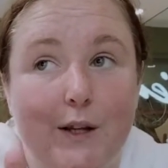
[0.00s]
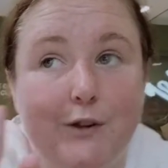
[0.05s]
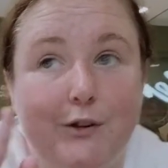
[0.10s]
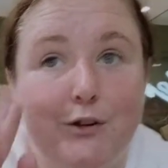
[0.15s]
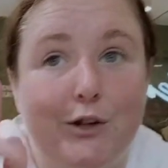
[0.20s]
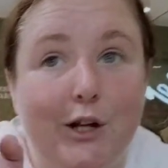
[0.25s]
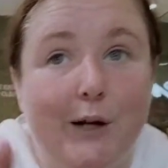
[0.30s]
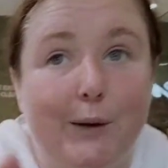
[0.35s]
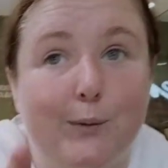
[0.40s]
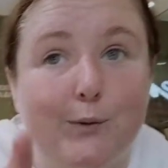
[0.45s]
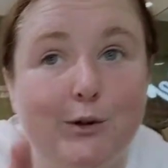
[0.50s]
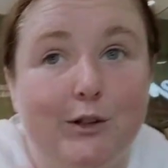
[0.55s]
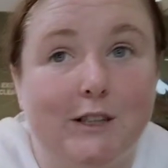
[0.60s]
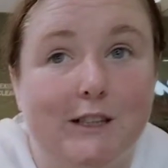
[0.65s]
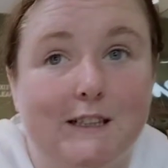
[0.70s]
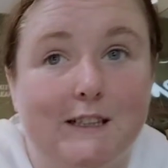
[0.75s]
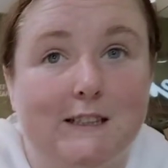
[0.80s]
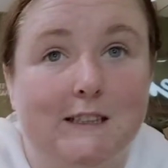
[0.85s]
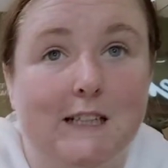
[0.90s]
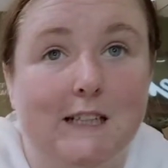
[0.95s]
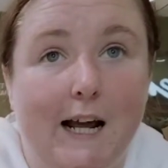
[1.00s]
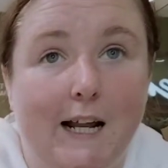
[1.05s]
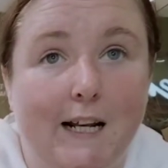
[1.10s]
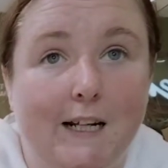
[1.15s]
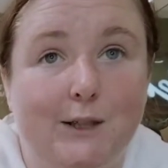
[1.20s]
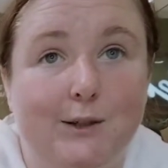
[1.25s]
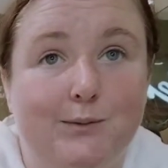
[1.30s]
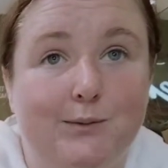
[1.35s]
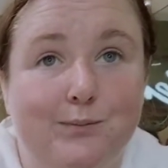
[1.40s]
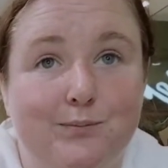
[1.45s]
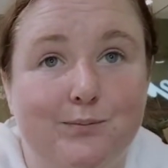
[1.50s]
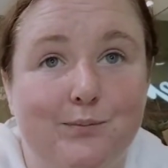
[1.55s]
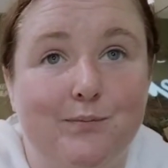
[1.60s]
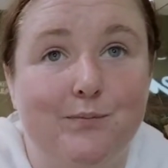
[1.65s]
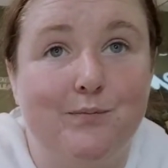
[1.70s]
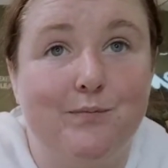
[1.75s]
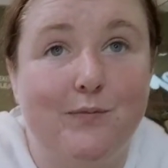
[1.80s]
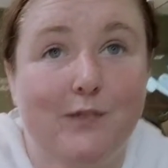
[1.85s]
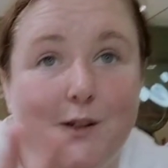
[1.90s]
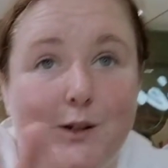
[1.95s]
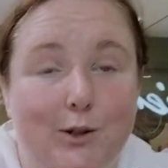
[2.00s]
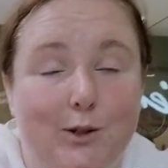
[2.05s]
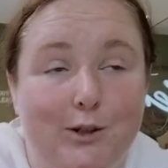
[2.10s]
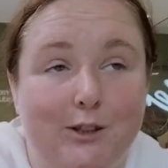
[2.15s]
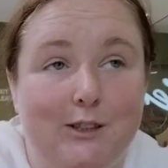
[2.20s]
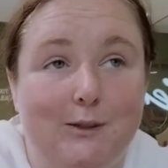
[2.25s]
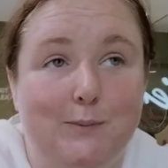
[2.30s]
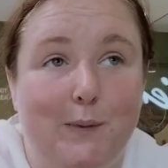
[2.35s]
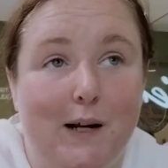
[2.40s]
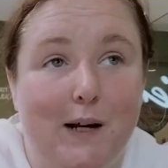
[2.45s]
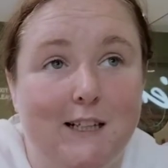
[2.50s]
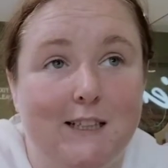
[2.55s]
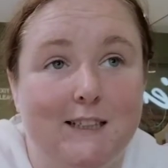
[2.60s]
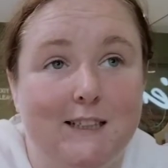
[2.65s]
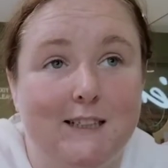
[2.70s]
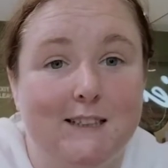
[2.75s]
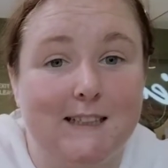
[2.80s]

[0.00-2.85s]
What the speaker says: They were telling us basically